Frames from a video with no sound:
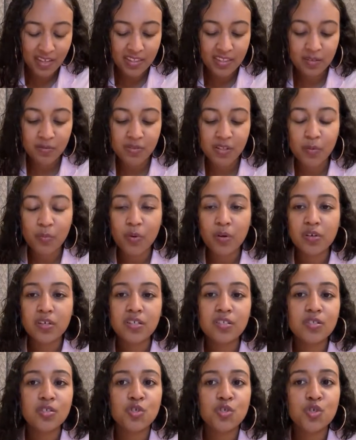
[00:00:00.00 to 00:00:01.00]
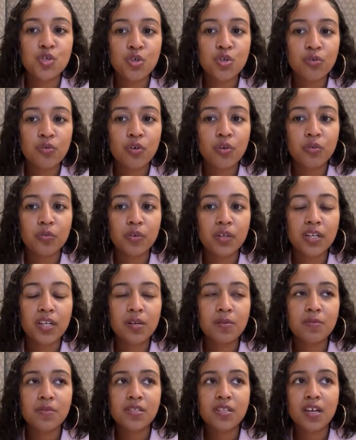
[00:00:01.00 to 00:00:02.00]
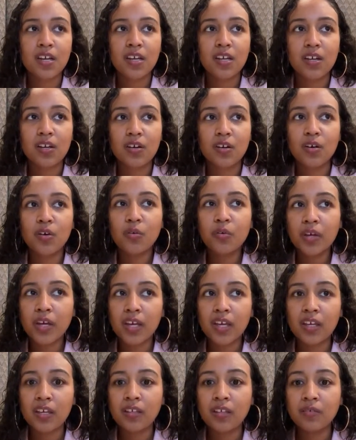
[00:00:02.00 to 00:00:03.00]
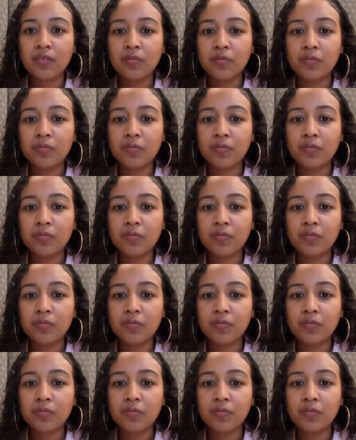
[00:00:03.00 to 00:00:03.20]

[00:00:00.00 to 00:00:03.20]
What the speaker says: It was like, well, it's a churro. And I was like, okay,